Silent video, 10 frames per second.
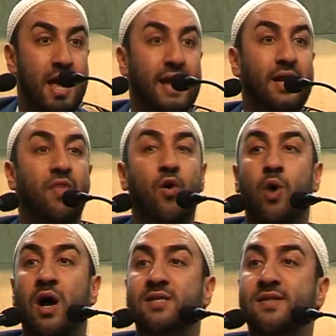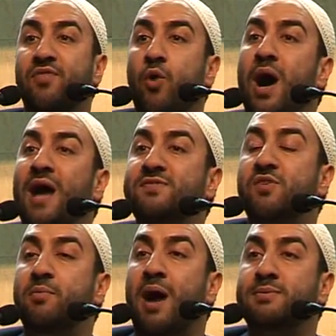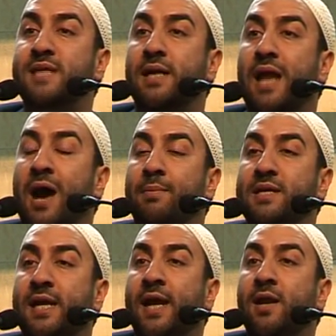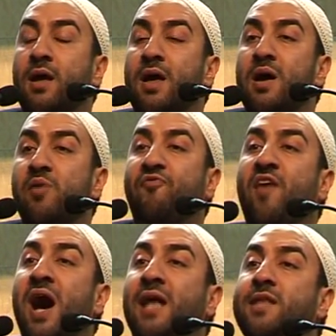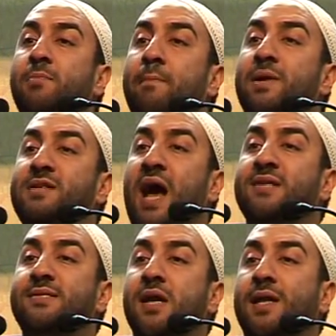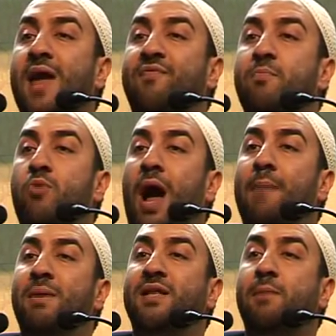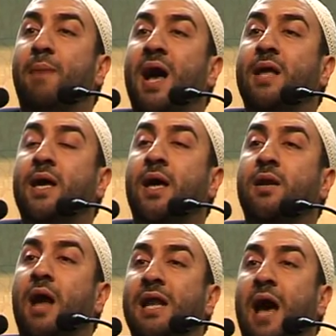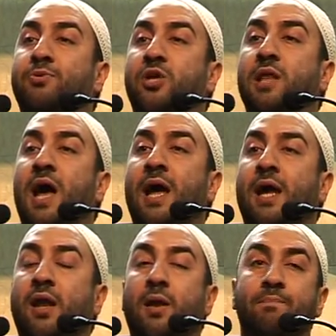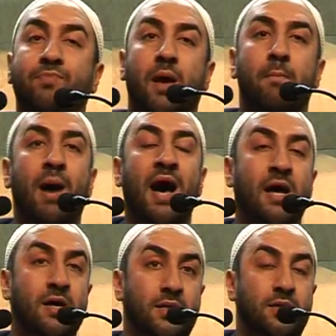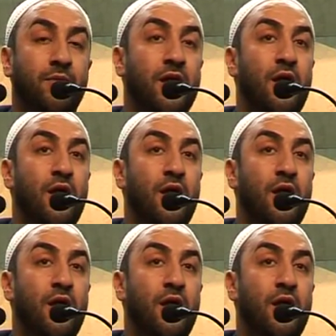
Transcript: In other words, of the wives of Imam Zayn al-Abidin, Fatima bint Hassan gave him Muhammad al-Baqir and Abdullah al-Bahir.